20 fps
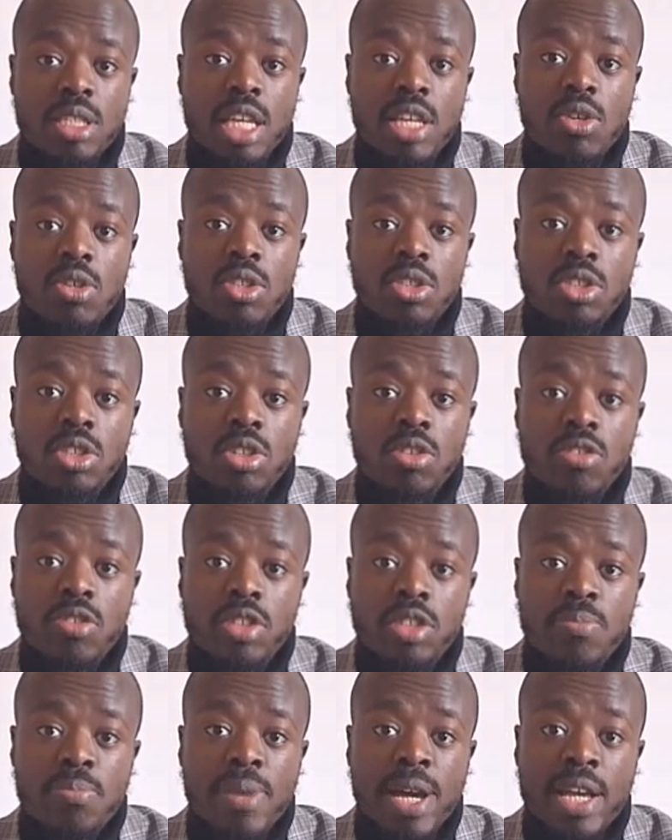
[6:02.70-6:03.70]
that your
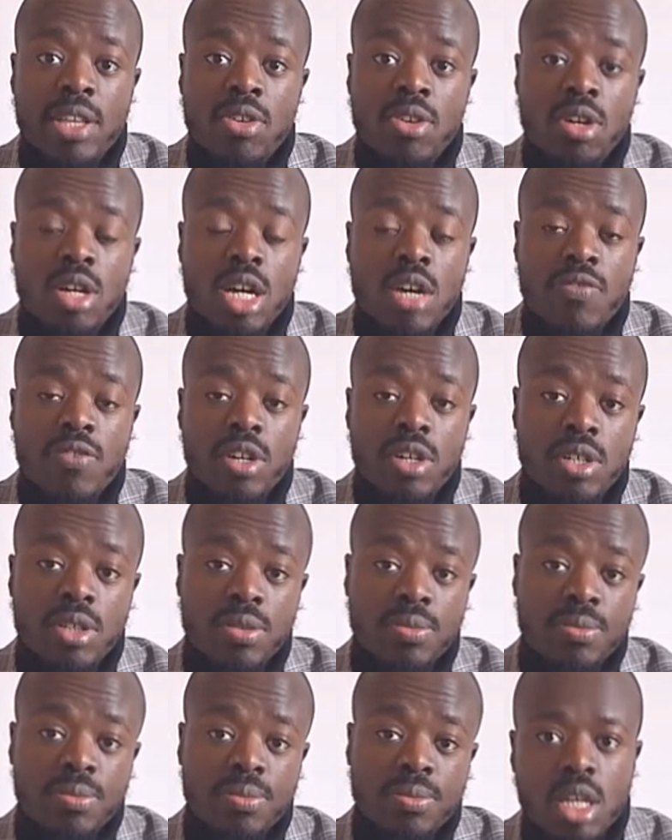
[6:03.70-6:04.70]
insurance might not cover.
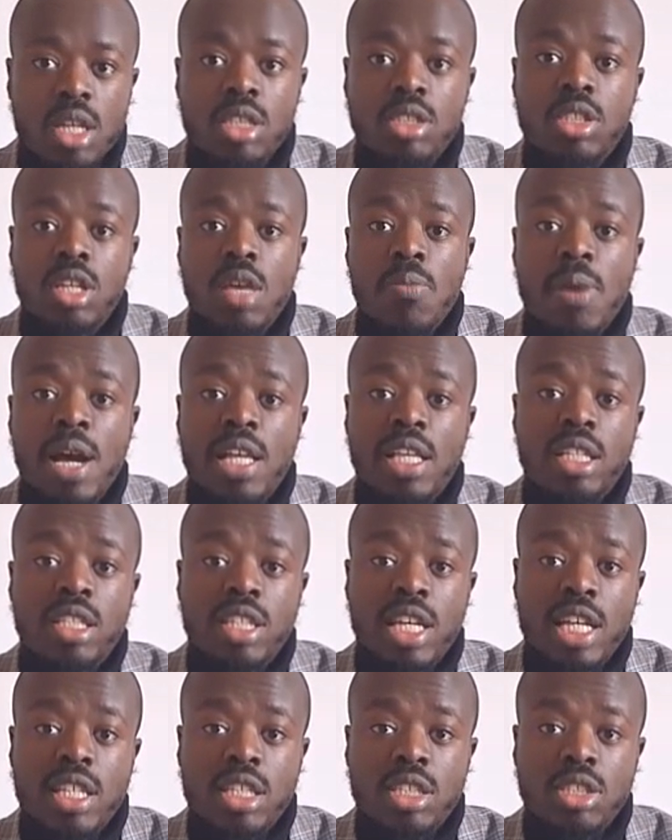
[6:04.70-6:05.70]
So you might
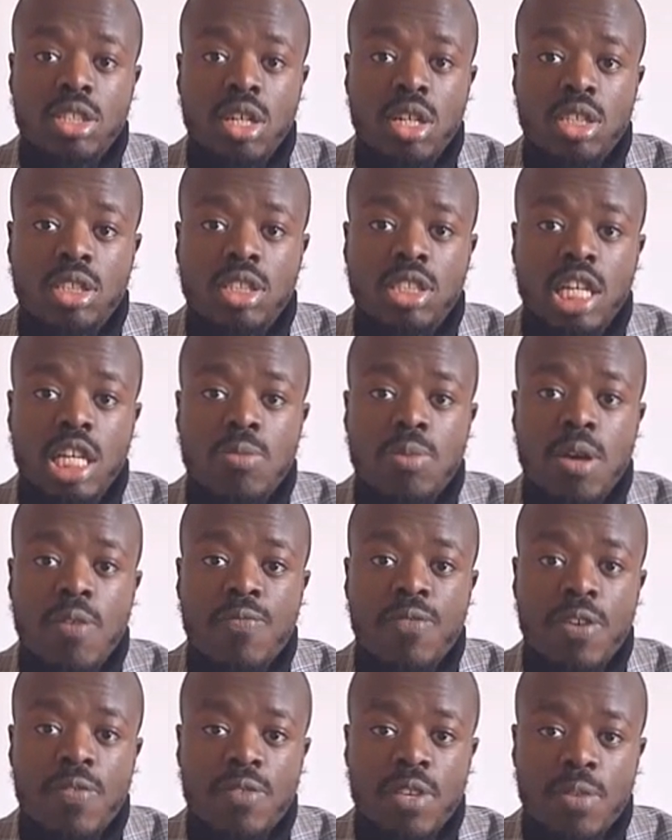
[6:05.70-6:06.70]
decide to charge
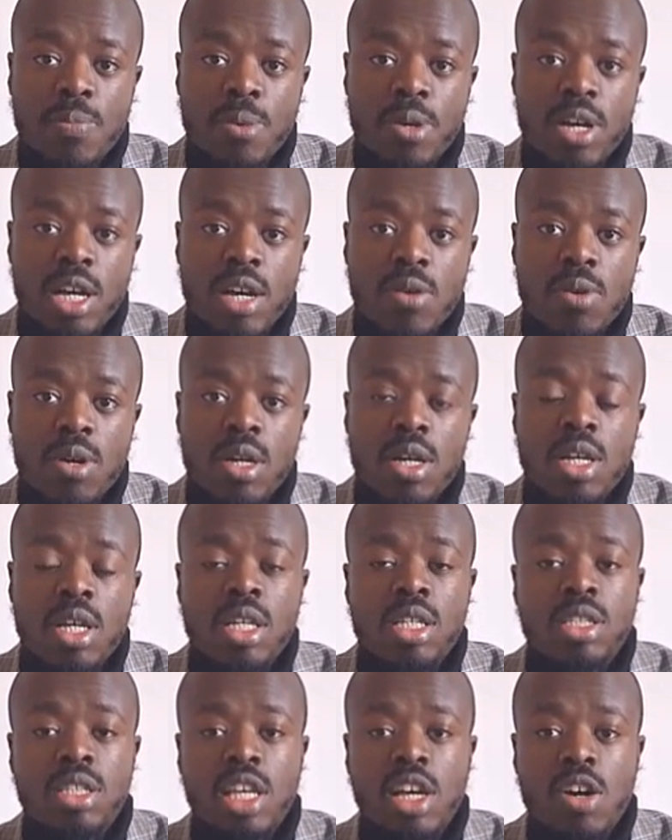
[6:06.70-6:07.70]
£6.50 per hour
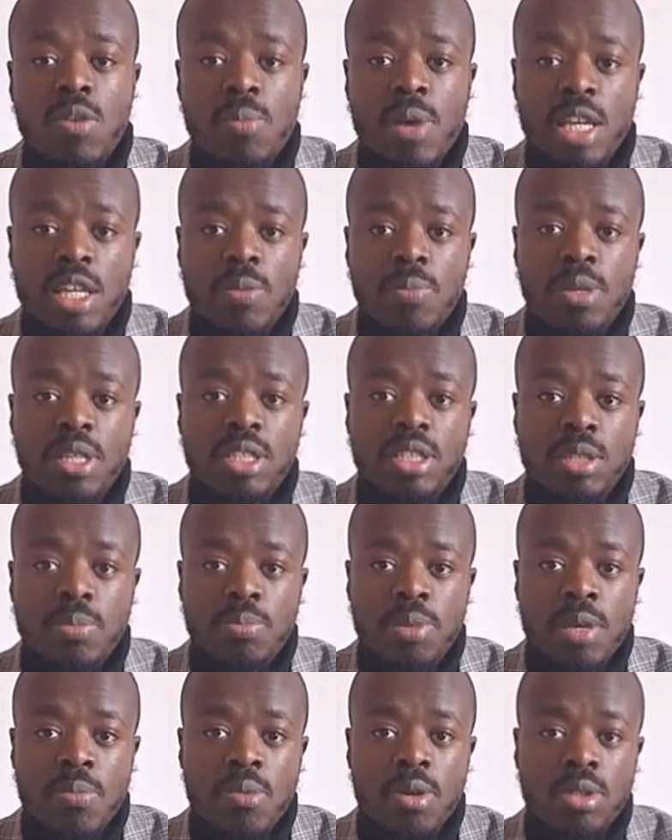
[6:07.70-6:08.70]
to help make your business a
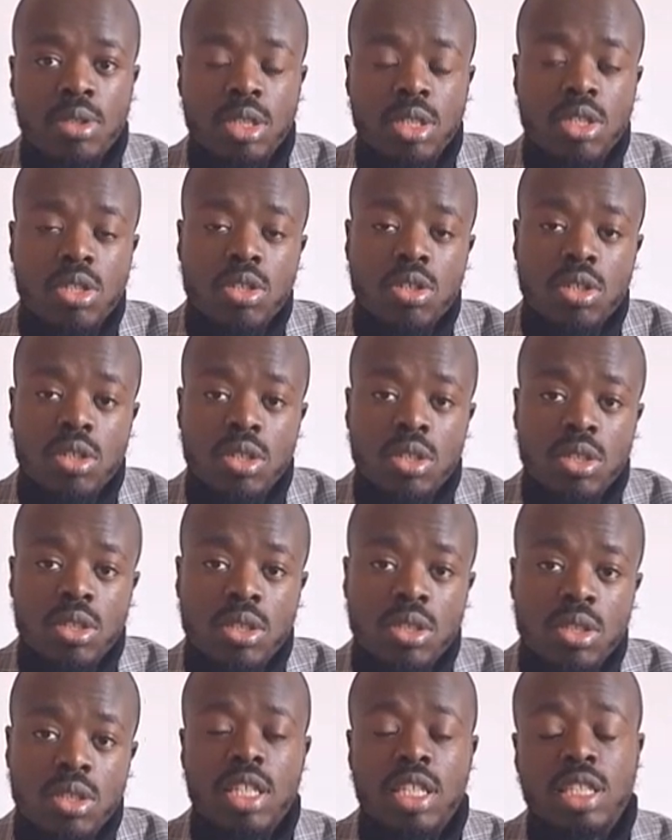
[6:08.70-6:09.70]
bit more secure.
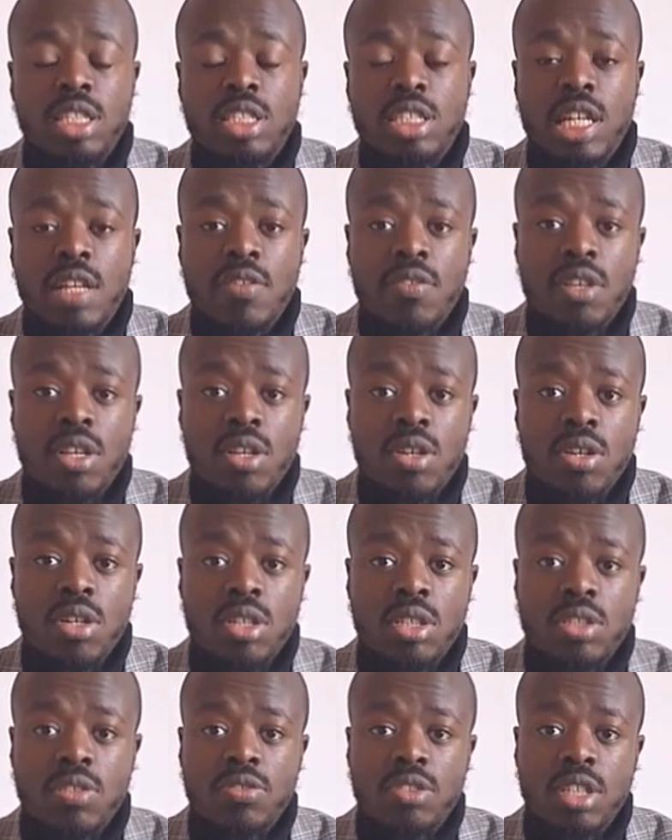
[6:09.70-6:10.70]
This is generally the
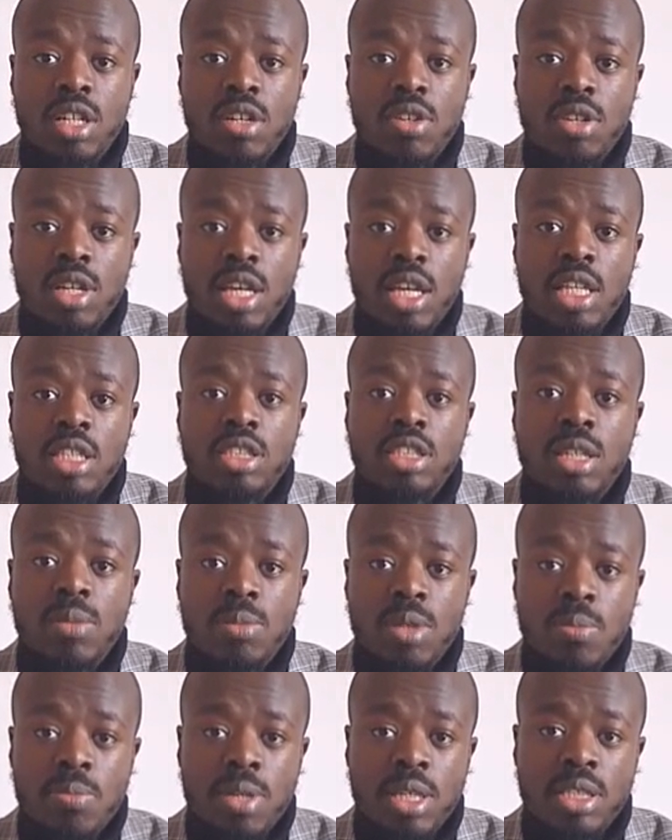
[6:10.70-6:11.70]
cost of childcare in some of
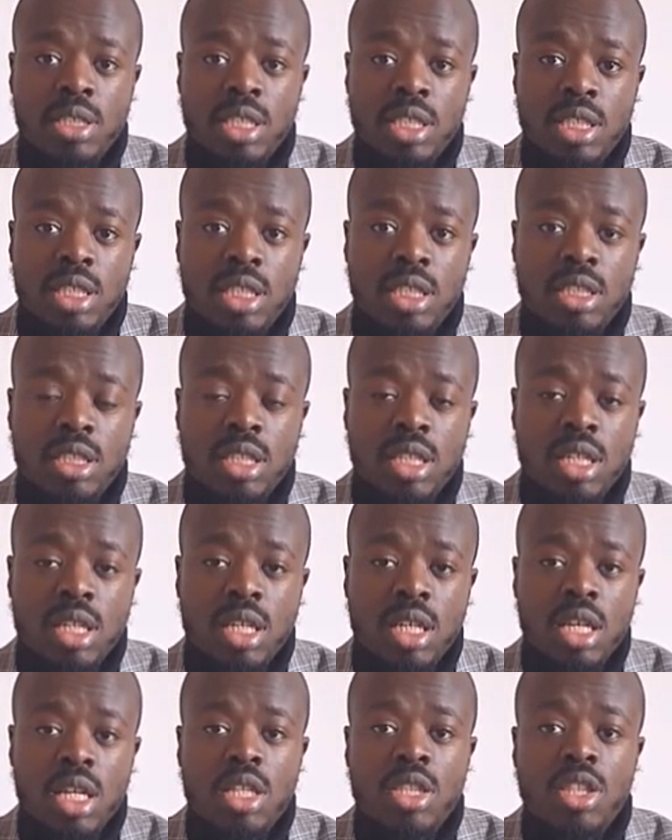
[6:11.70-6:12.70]
the big cities,
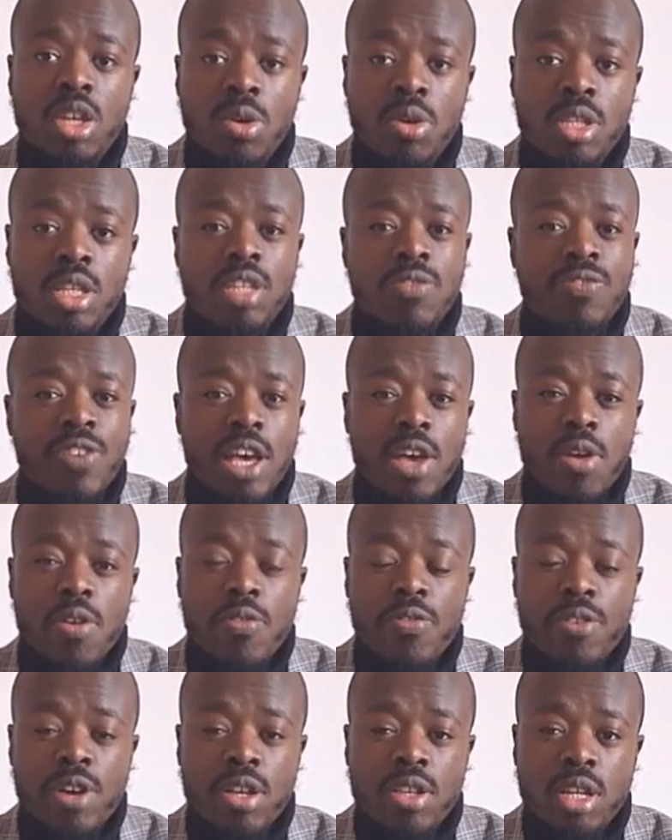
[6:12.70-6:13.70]
though it does vary
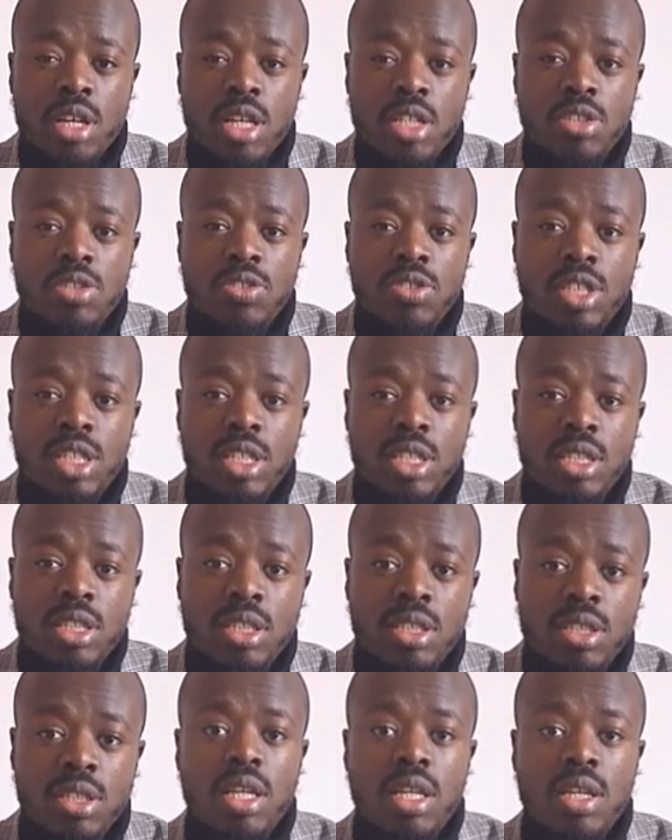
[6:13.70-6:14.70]
throughout the country.
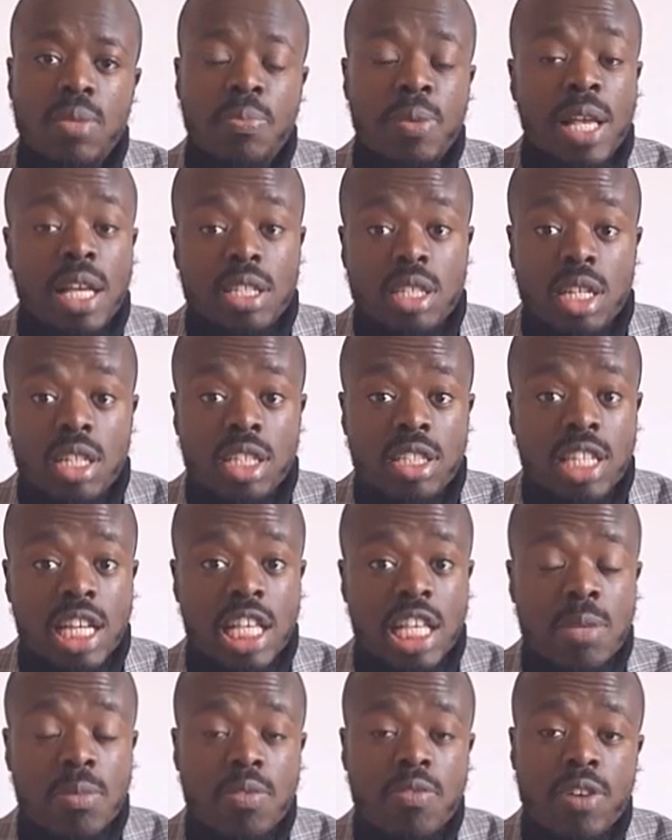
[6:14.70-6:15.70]
But that's
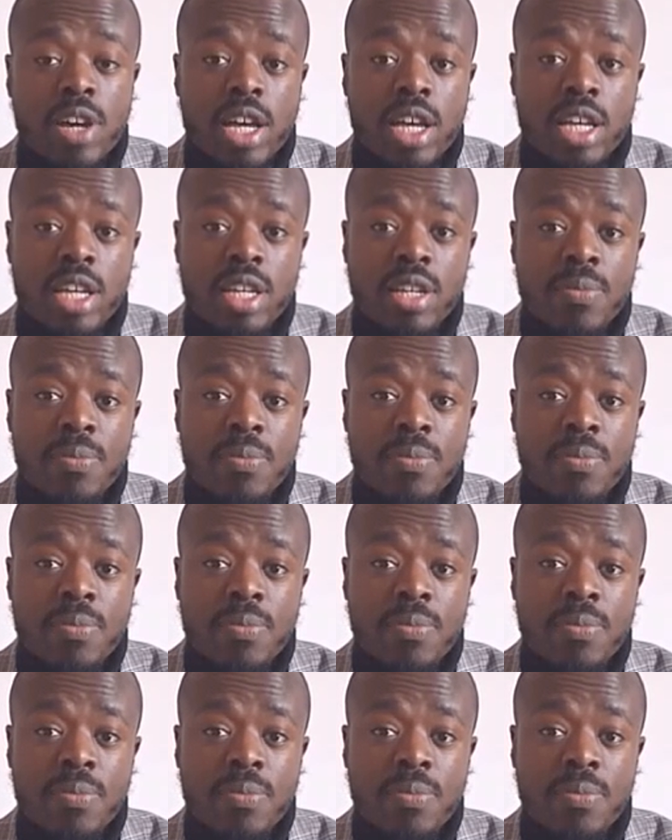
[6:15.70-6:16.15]
understandable, right?